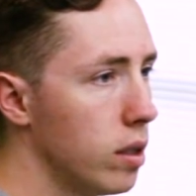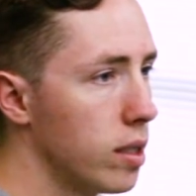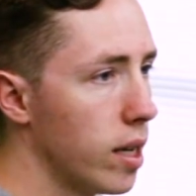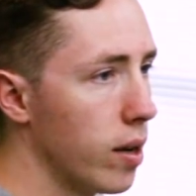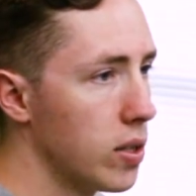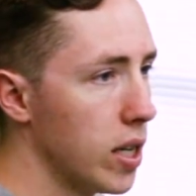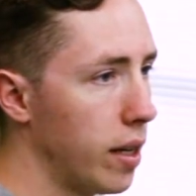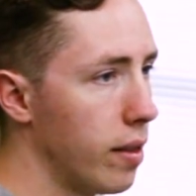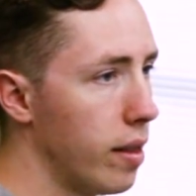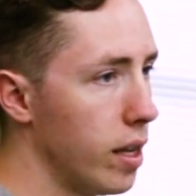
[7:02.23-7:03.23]
sounds
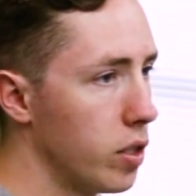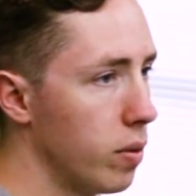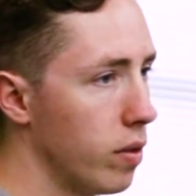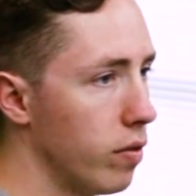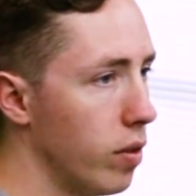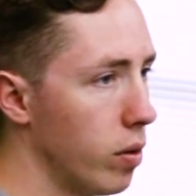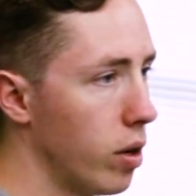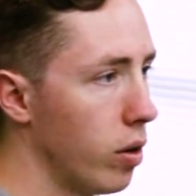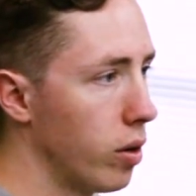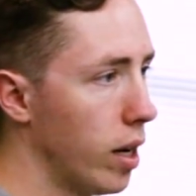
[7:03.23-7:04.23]
like this with the
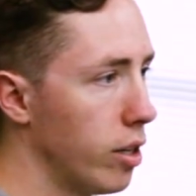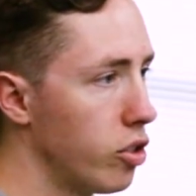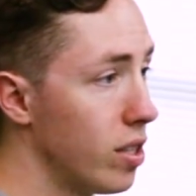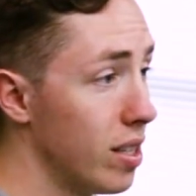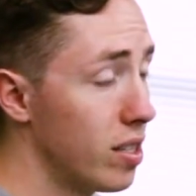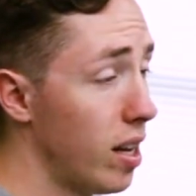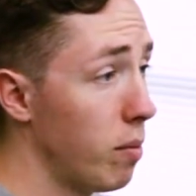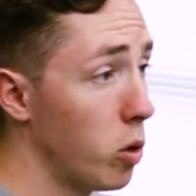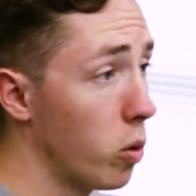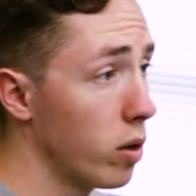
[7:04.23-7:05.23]
vocoder, and I just did the
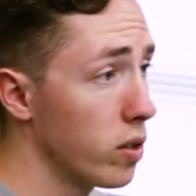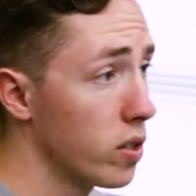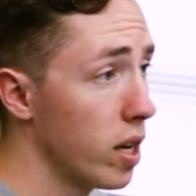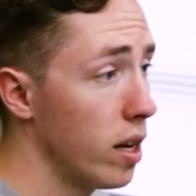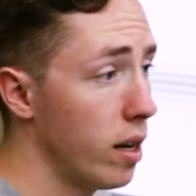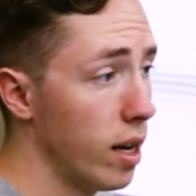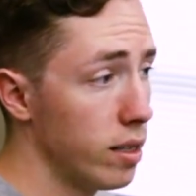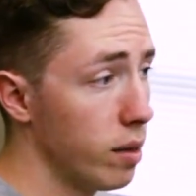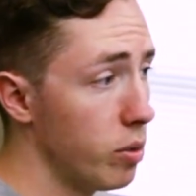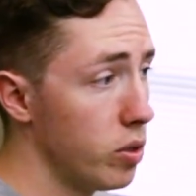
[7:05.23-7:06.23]
same chords as I
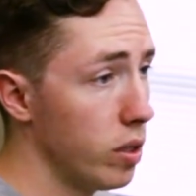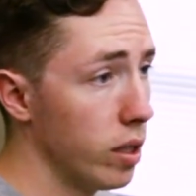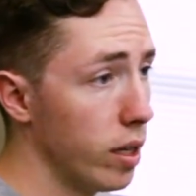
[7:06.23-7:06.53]
ended up using